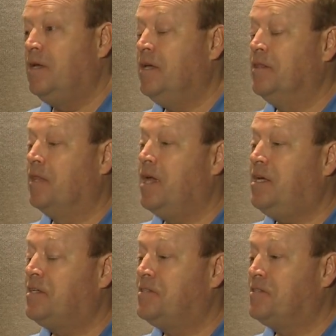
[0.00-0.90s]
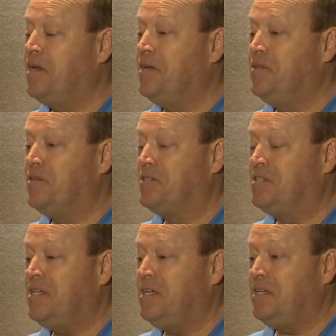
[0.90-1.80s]
in lakes and in the
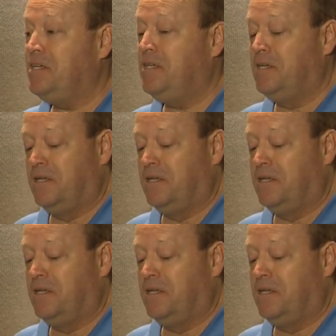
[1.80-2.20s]
sea,